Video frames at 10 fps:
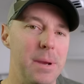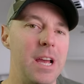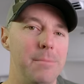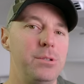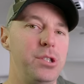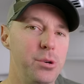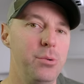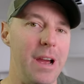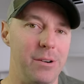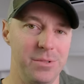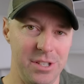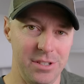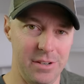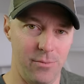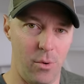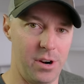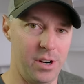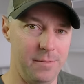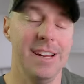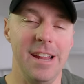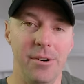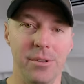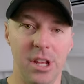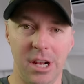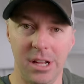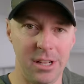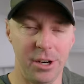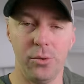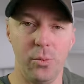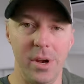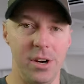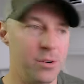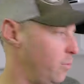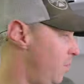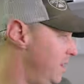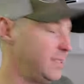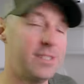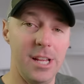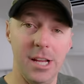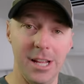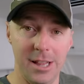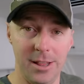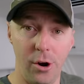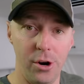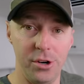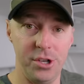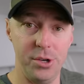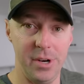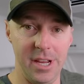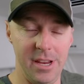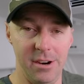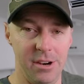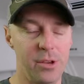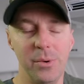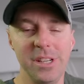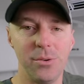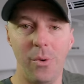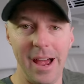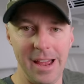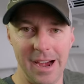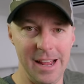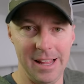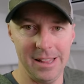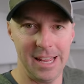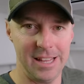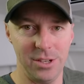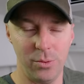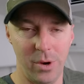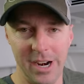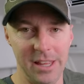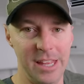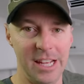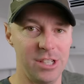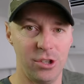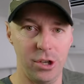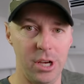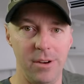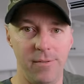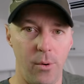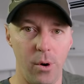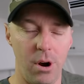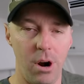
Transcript: pick up 2 ounces of water. Now, the clear winner was the large unit here. And the reason why I like this one, and I think it's good for